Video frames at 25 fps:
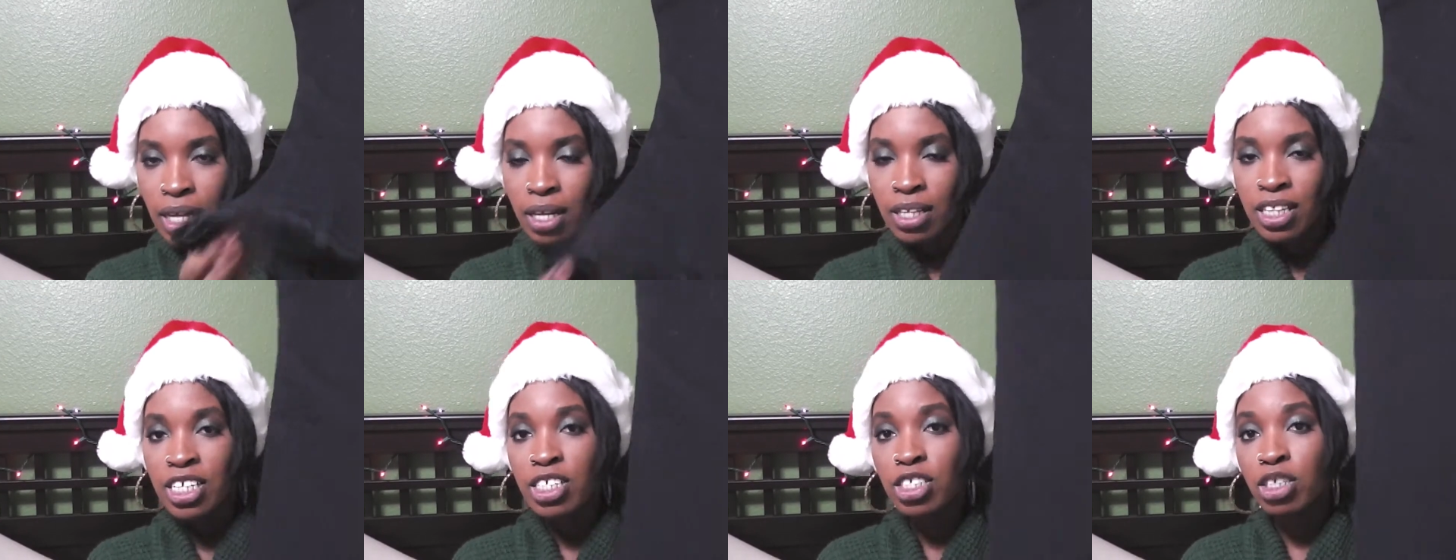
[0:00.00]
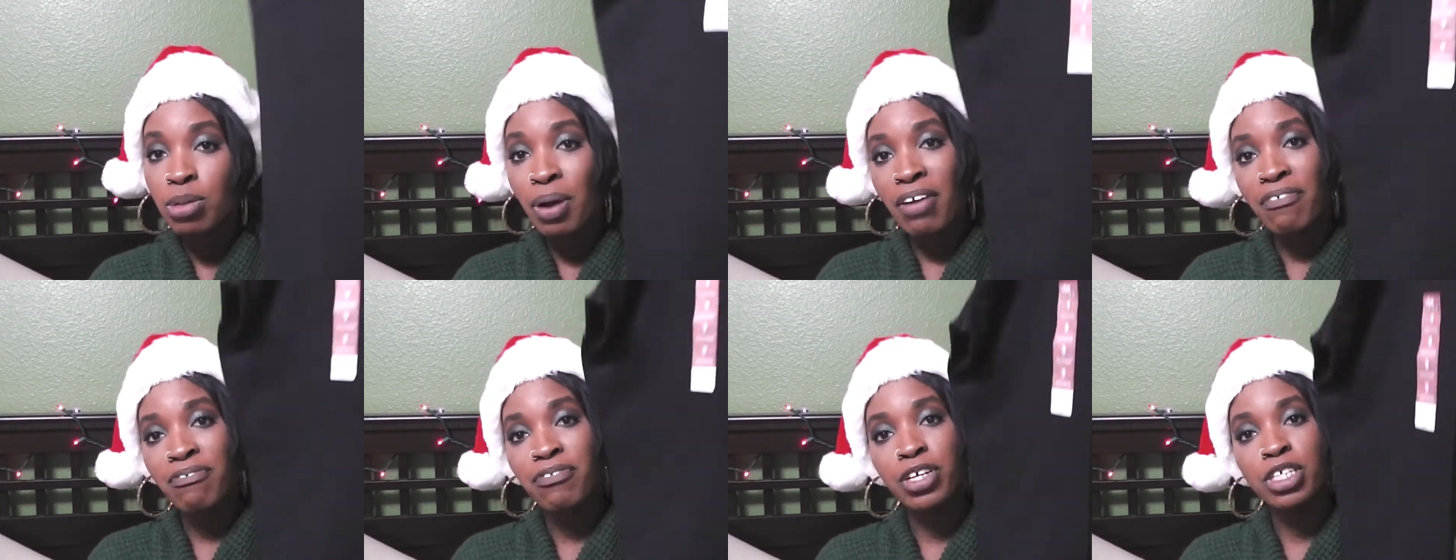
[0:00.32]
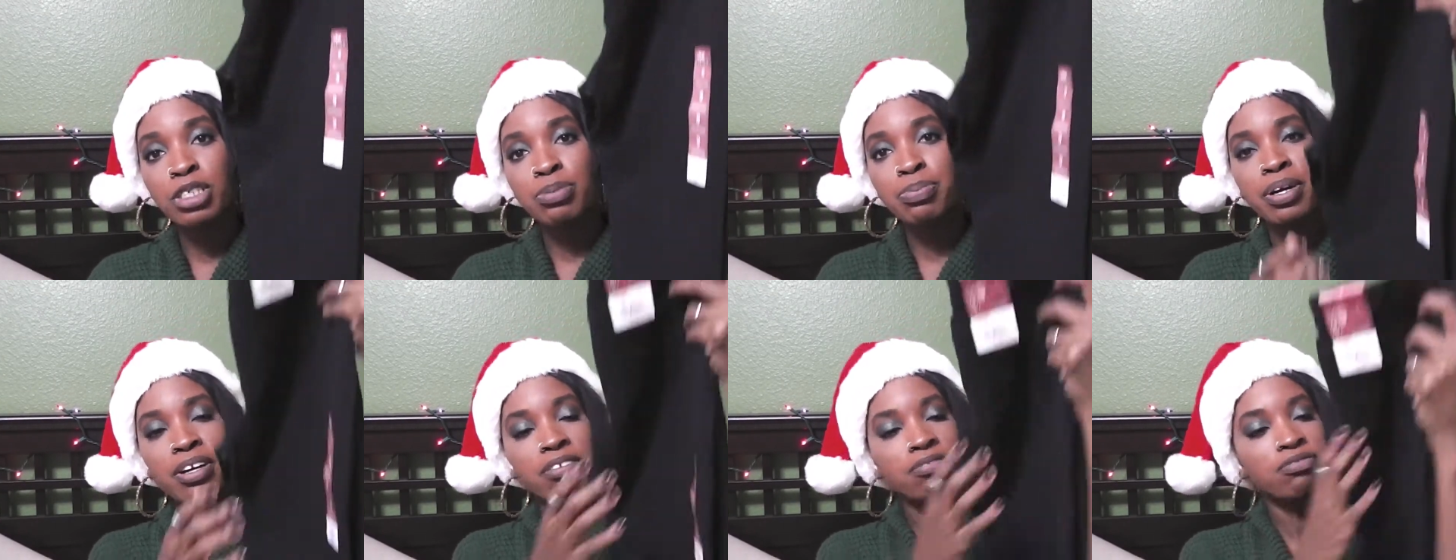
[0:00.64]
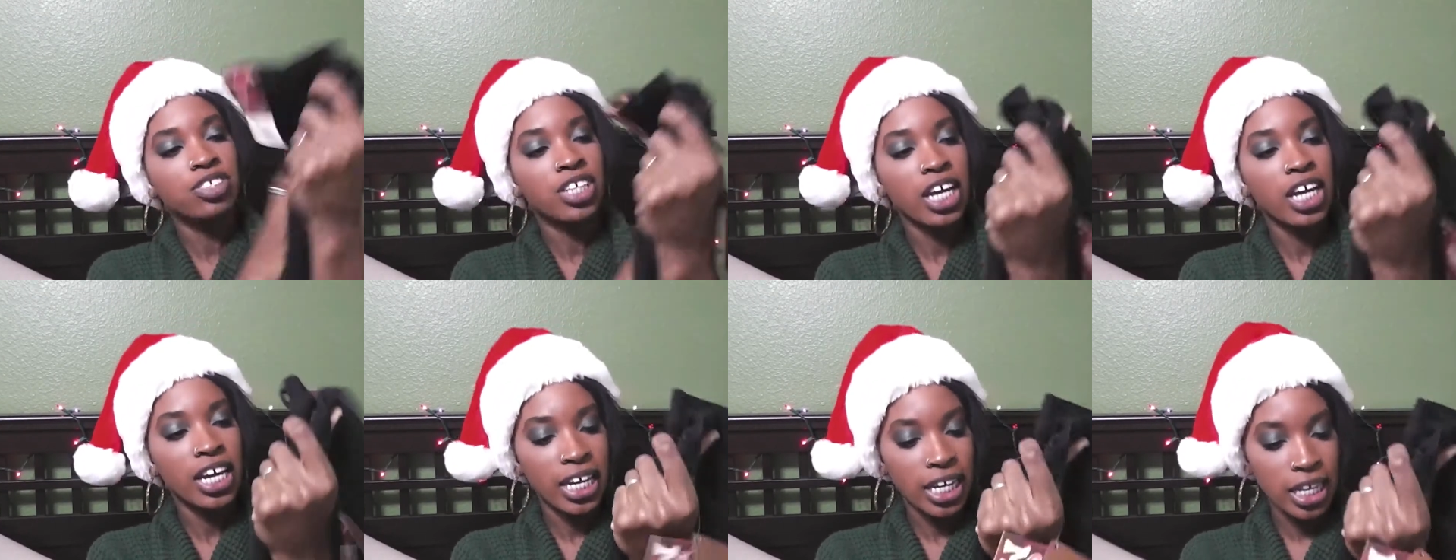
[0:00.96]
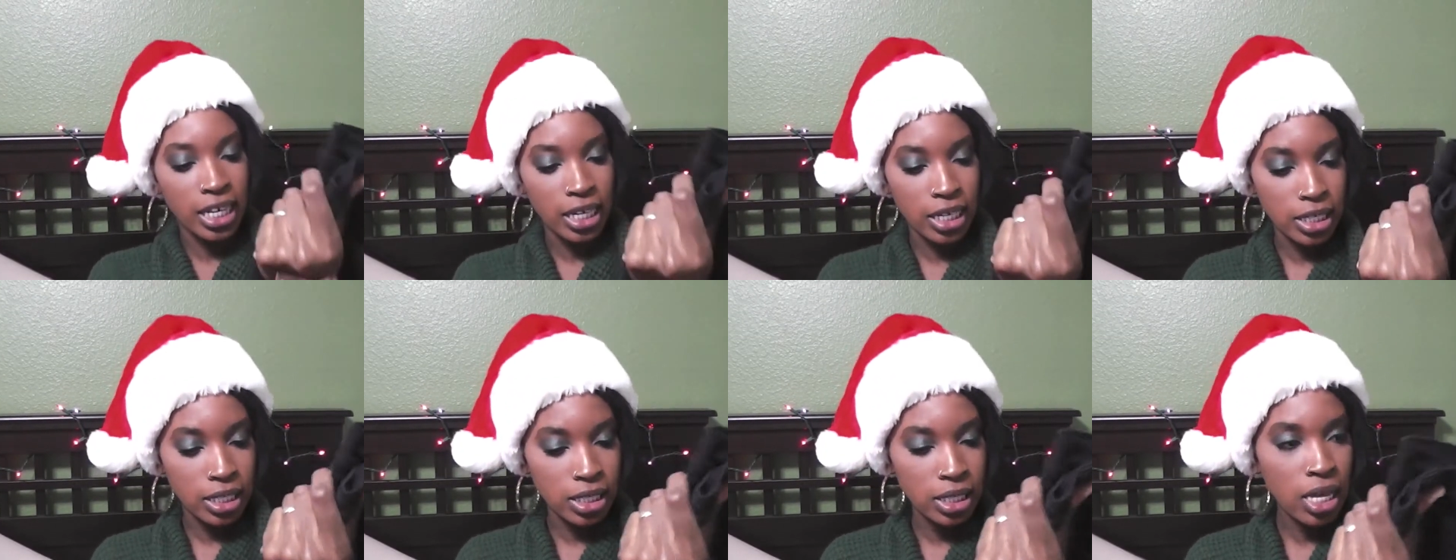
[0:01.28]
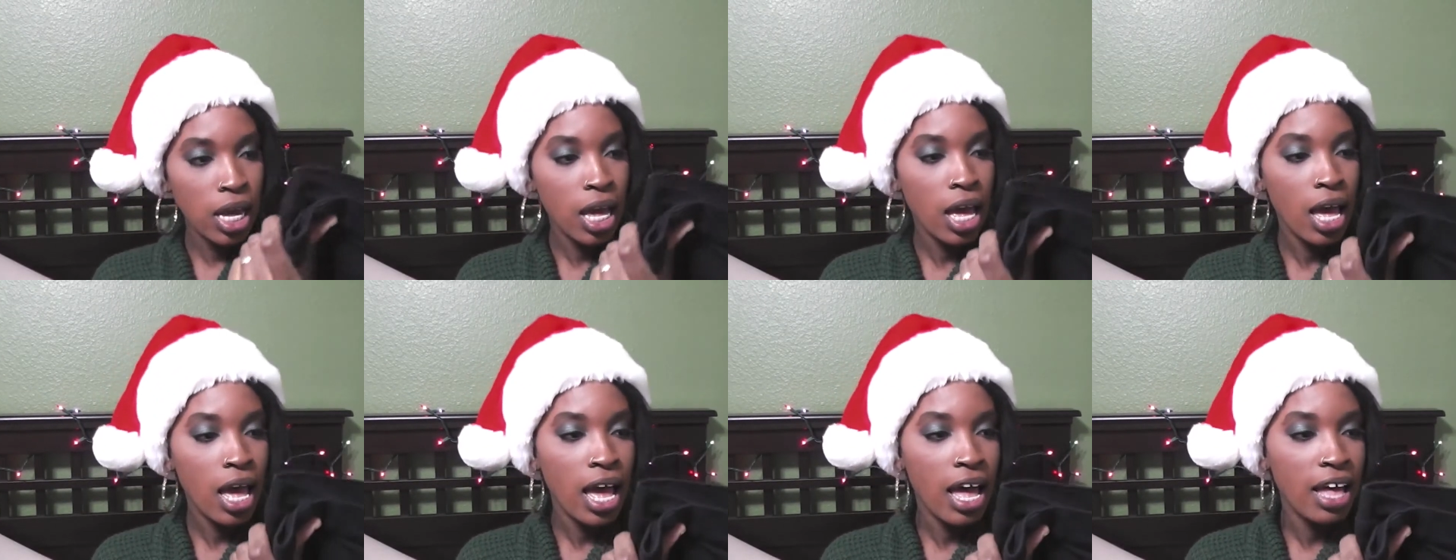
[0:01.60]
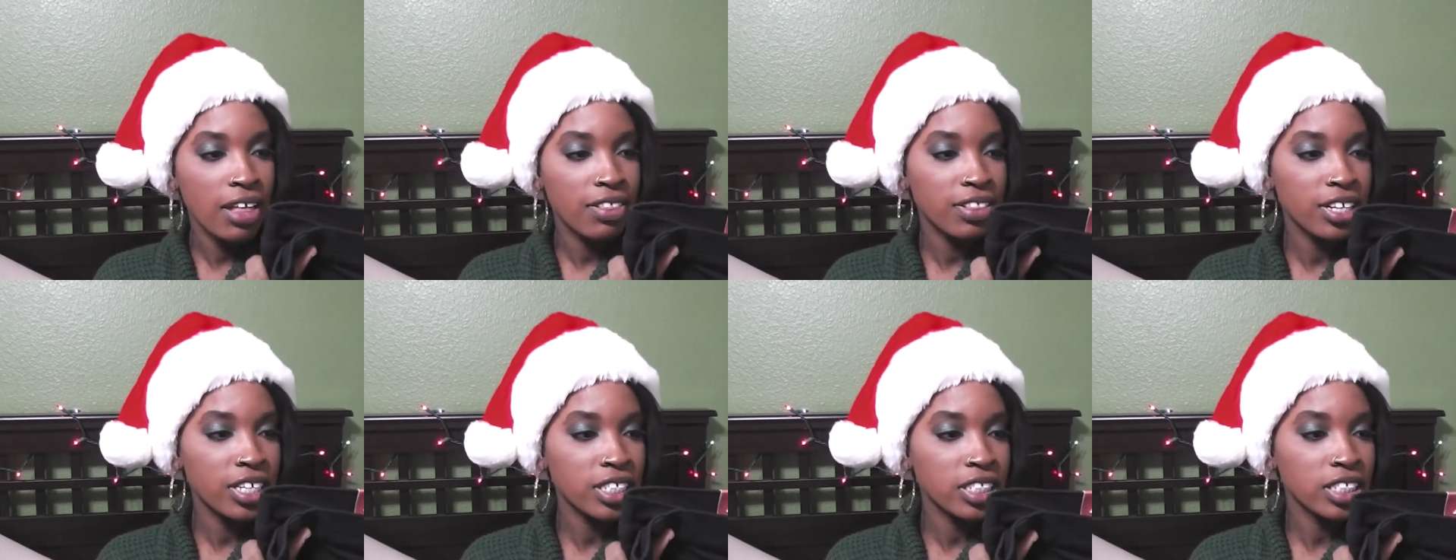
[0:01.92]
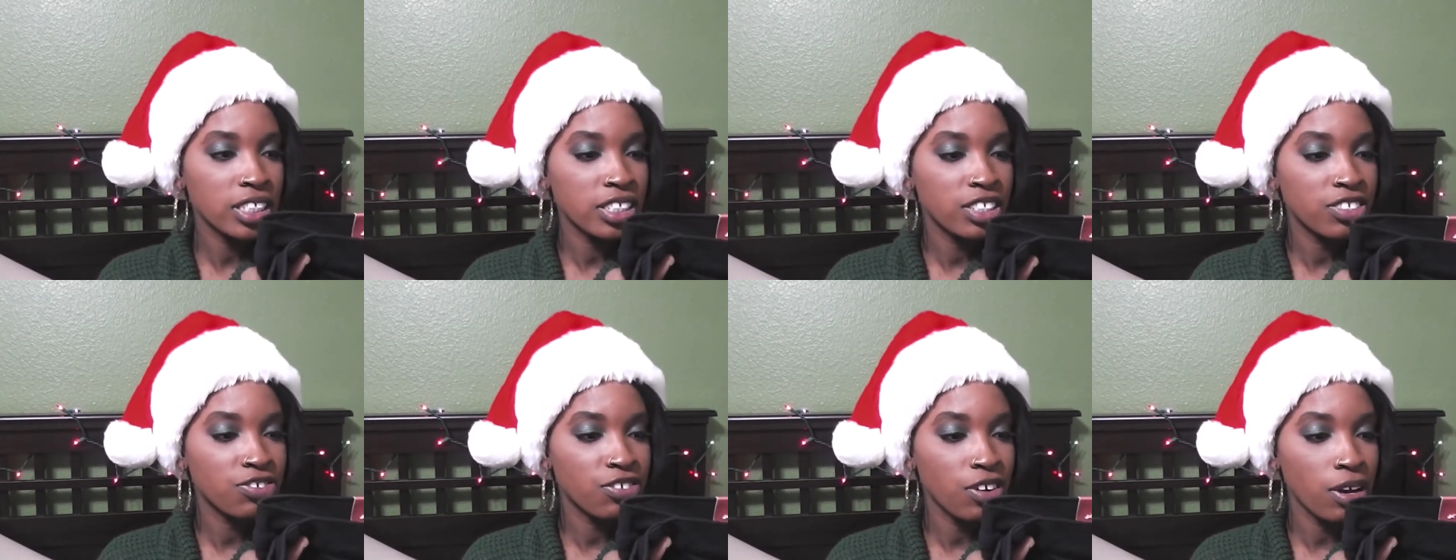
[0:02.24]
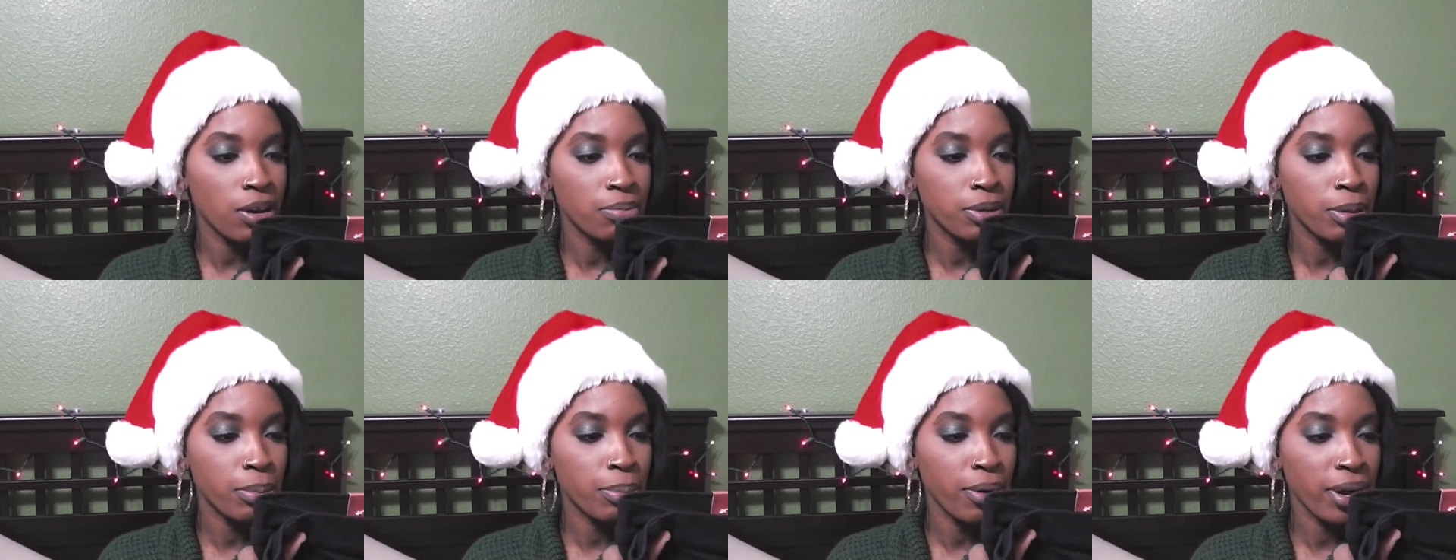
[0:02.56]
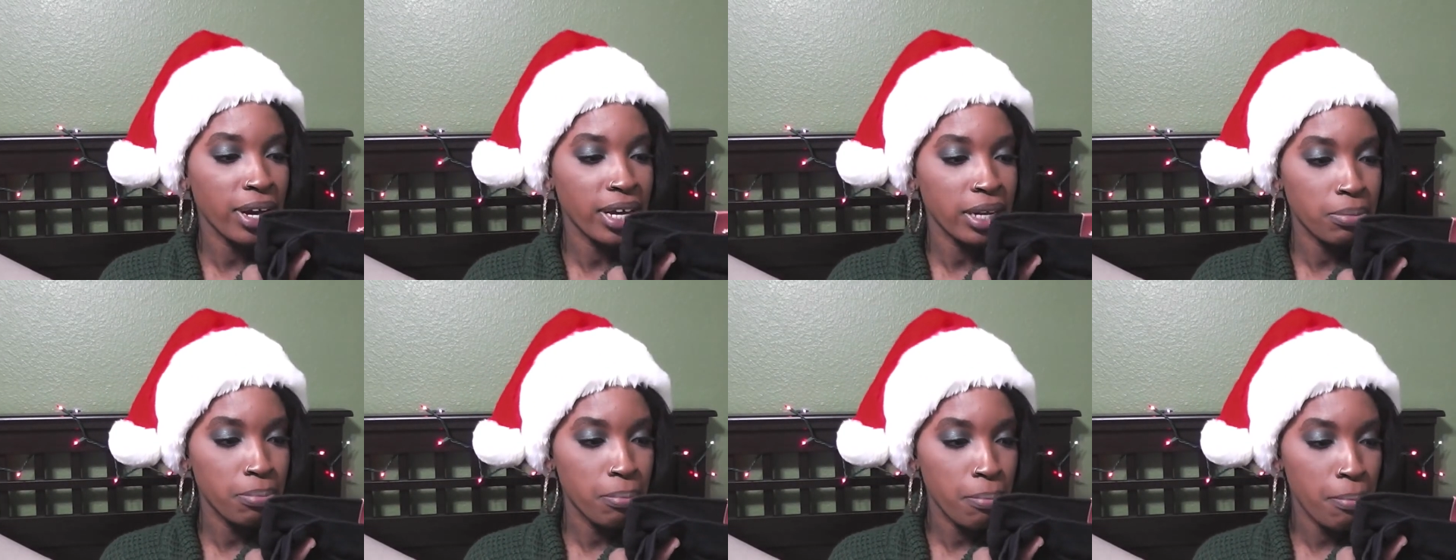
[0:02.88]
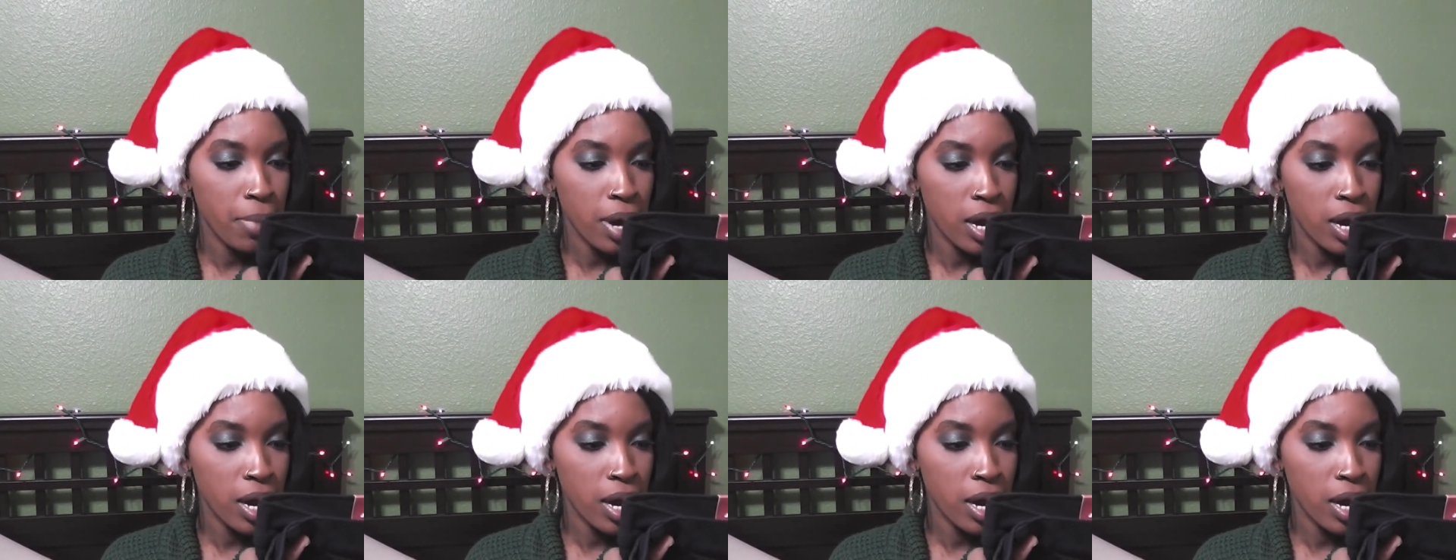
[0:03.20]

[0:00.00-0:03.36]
These are my first pair of jeggings. And this is from the brand